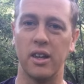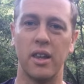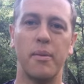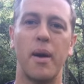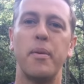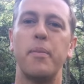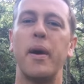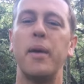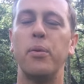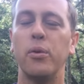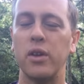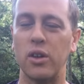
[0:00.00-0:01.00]
There may be
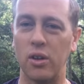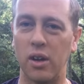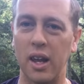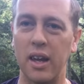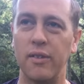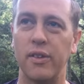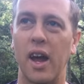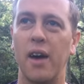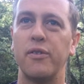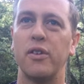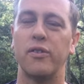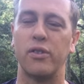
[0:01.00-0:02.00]
people that you leave and
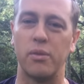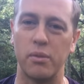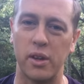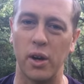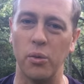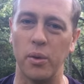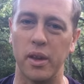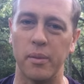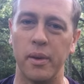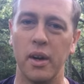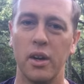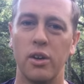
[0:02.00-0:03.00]
after you've dealt with
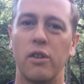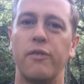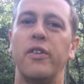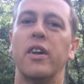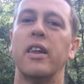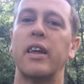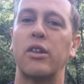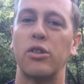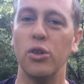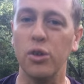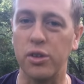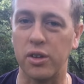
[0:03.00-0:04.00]
them you just feel
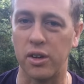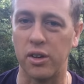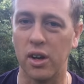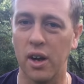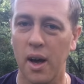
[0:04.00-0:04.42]
exhausted.